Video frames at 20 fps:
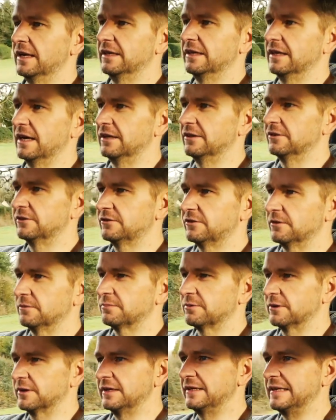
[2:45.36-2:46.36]
and some
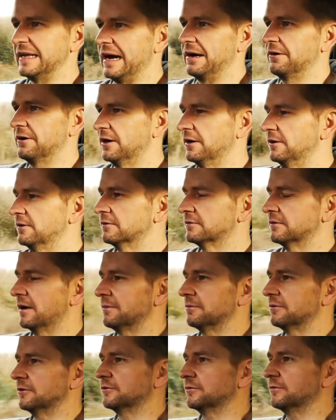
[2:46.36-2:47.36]
pretty narrow
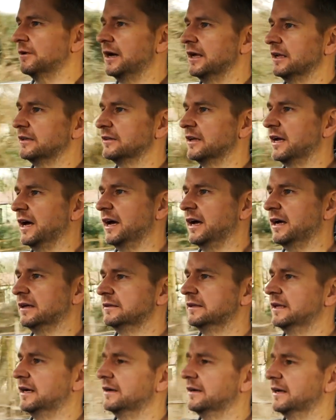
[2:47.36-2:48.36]
rubber as well.
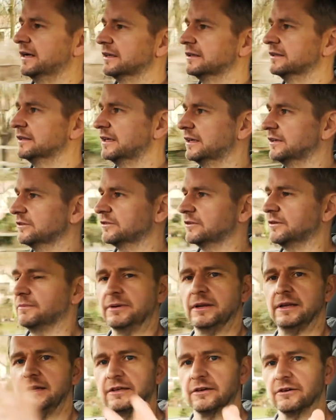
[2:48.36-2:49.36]
No, hang on, that's
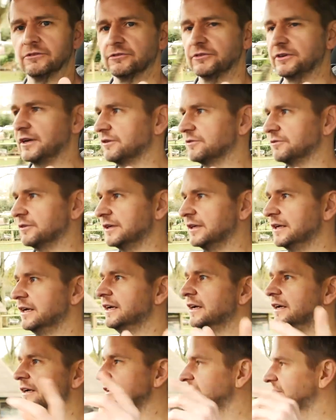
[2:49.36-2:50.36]
completely contradictory.
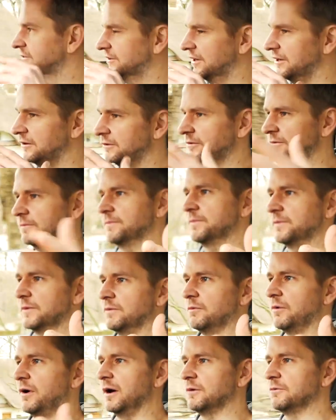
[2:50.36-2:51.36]
So
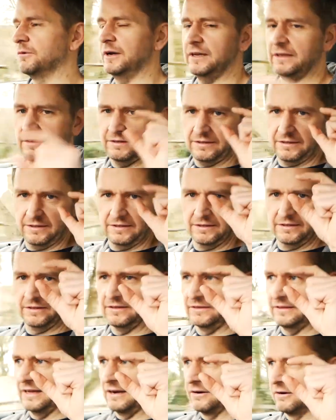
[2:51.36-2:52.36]
wide width,
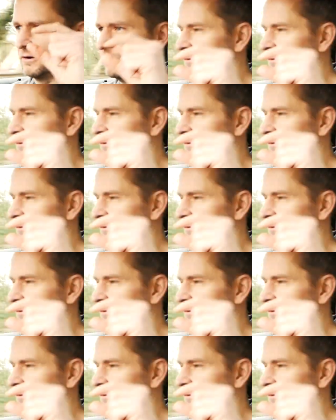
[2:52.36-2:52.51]
narrow